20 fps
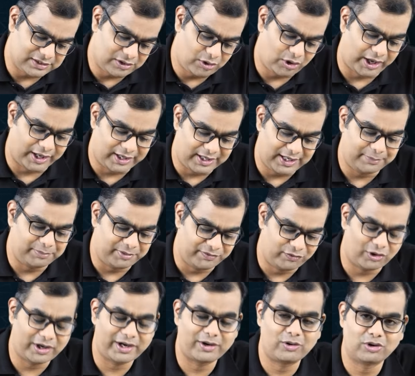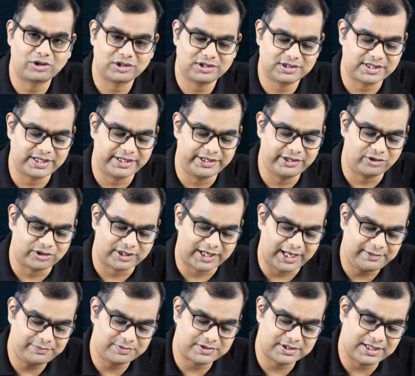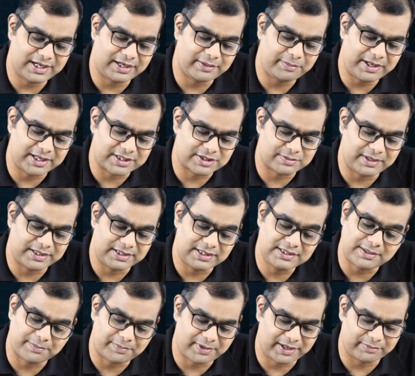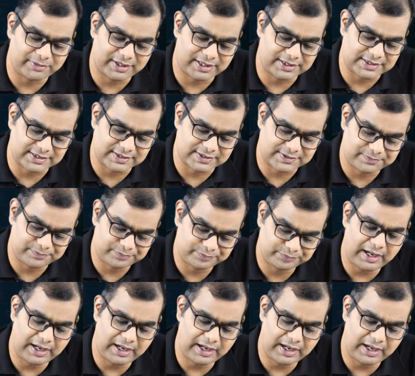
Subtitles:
Okay, before I go to the CDO types, let me explain the subprime crisis.